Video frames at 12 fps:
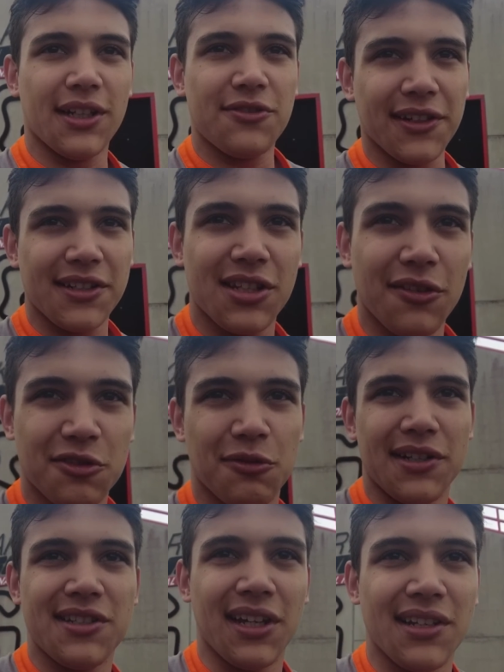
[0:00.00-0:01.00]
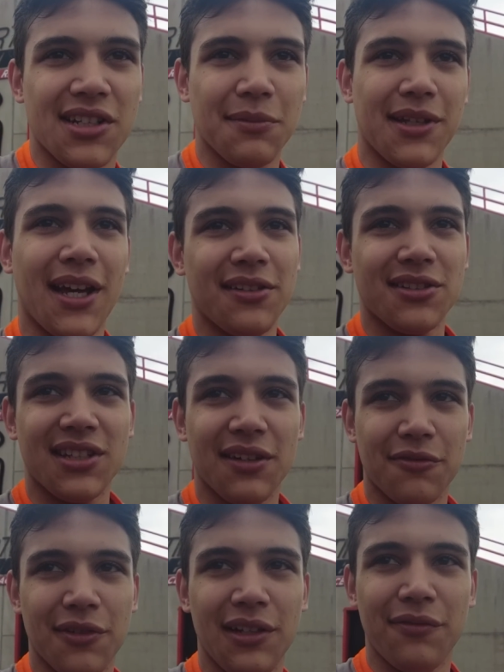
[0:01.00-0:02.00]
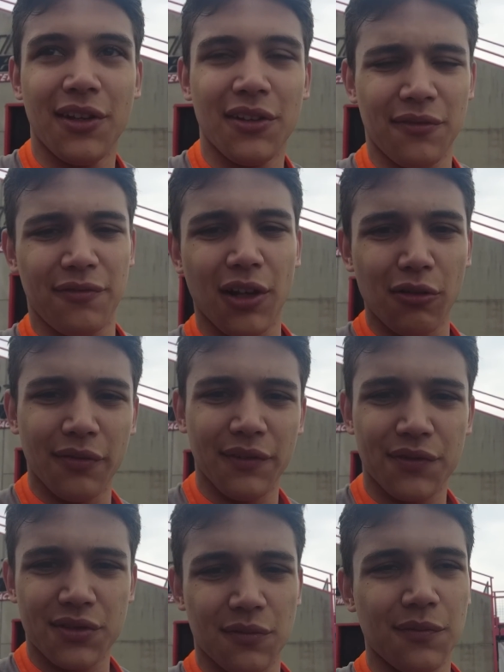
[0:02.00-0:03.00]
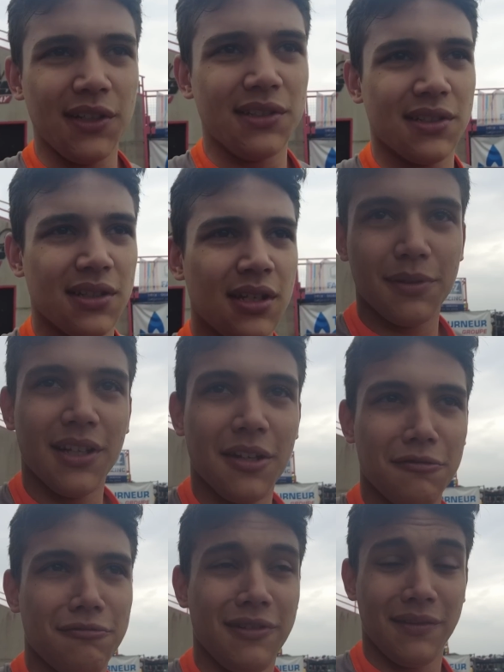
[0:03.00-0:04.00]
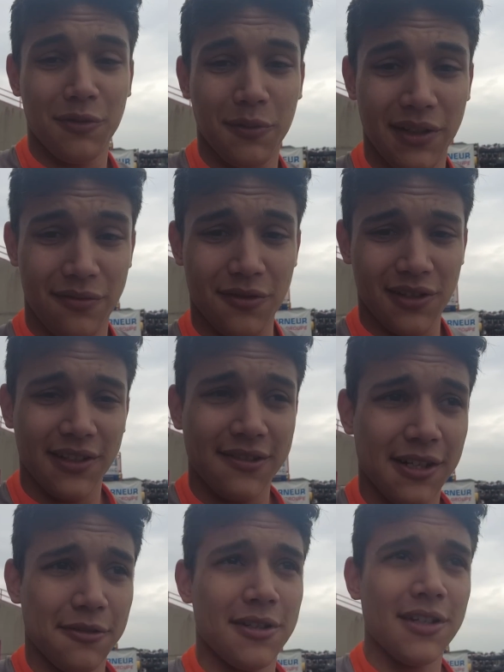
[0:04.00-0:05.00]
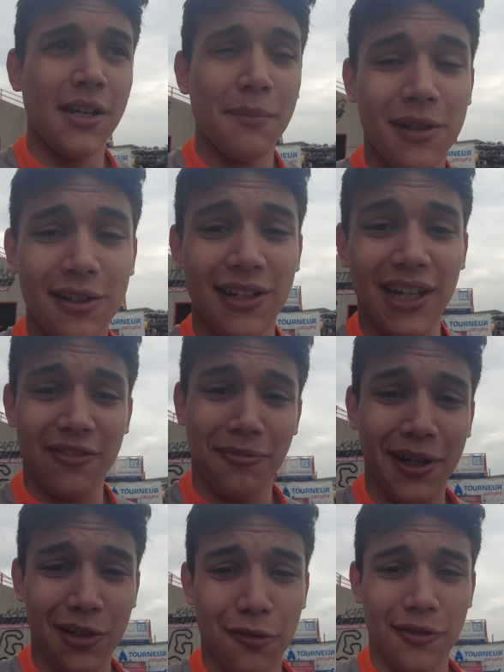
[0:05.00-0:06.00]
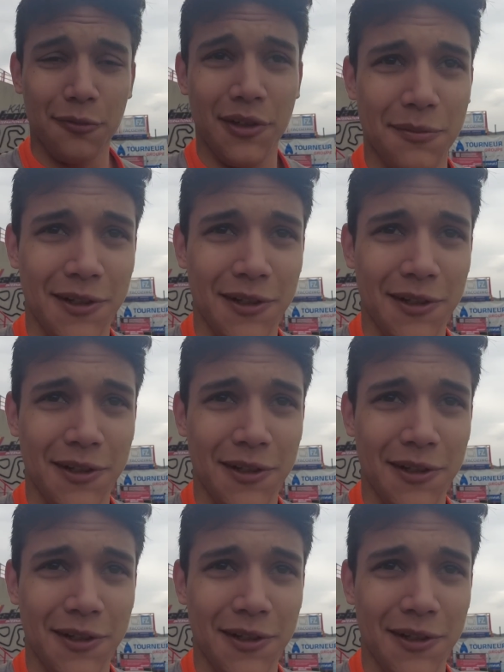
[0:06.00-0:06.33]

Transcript: yeah, the track itself is quite challenging, but I just never really felt the flow of it for some reason. But now we have to wait for another hour. But luckily I have my girlfriend with